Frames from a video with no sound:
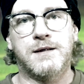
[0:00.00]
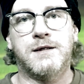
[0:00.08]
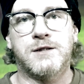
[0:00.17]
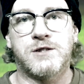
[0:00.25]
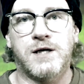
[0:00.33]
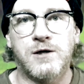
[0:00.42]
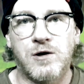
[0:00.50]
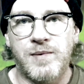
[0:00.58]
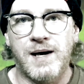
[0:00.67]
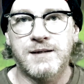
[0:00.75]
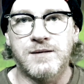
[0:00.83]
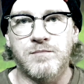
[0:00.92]
should I go
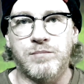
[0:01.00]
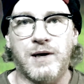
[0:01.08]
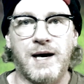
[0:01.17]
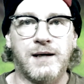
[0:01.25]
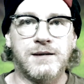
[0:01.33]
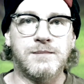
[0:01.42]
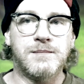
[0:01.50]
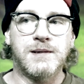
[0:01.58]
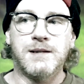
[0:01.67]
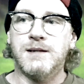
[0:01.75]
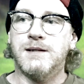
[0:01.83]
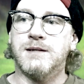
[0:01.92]
back to brag them?
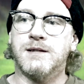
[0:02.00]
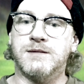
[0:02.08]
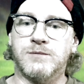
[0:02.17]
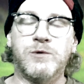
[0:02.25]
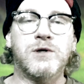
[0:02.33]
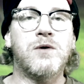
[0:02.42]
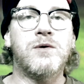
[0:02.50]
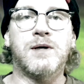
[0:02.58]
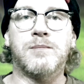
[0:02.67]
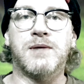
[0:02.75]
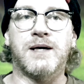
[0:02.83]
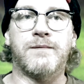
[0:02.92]
Because we're going
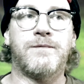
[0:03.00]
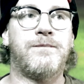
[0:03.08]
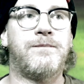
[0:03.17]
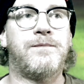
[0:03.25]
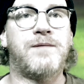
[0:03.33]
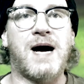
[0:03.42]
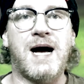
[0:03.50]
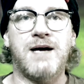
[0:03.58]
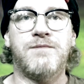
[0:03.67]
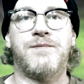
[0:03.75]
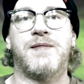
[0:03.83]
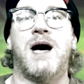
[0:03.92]
up like
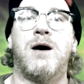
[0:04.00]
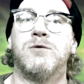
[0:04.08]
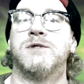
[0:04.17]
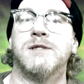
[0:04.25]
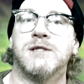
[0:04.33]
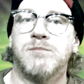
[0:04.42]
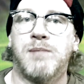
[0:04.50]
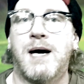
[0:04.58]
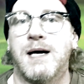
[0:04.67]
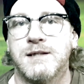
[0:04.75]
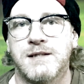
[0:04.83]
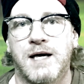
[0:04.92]
5,000
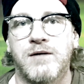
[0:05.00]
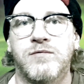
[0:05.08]
spots